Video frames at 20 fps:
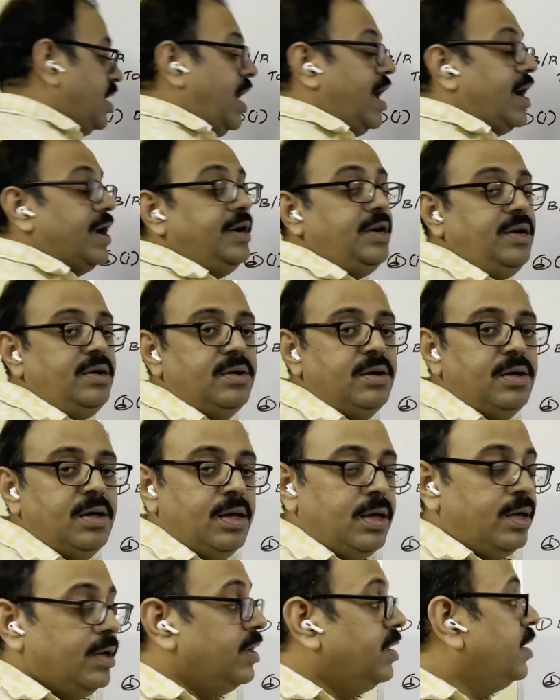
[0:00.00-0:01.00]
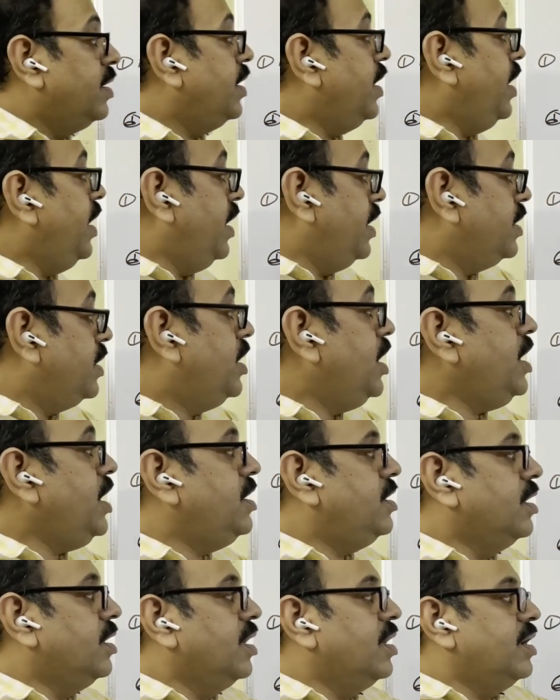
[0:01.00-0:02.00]
And
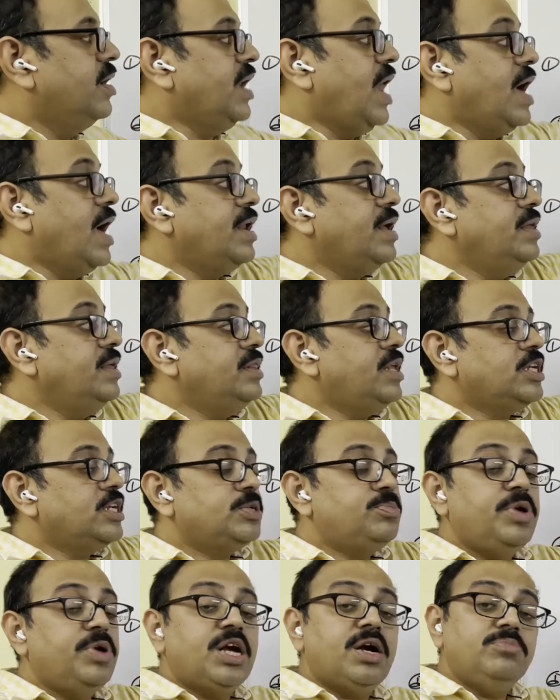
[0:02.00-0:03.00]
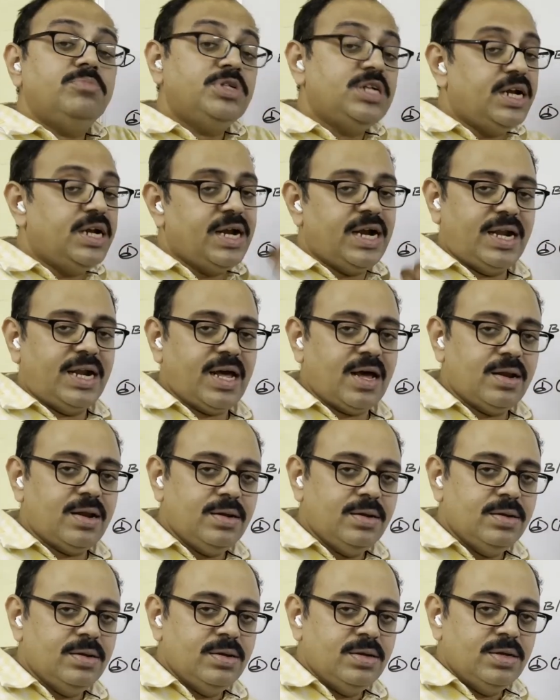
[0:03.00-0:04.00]
again, Narayan Das becomes a
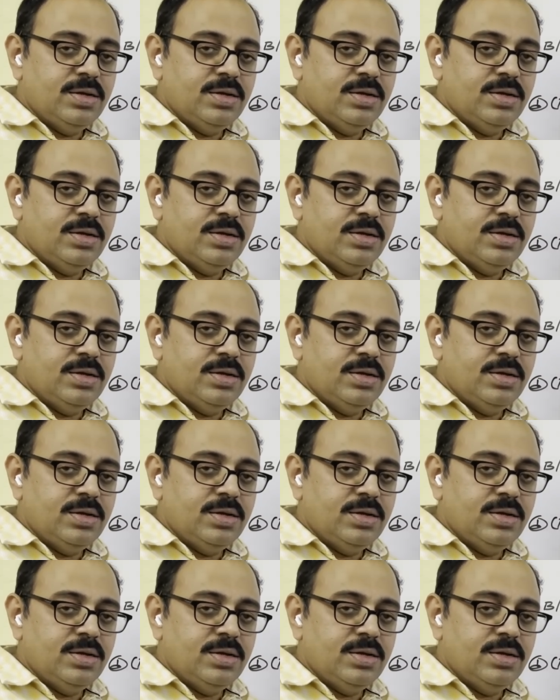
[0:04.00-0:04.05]
debtor.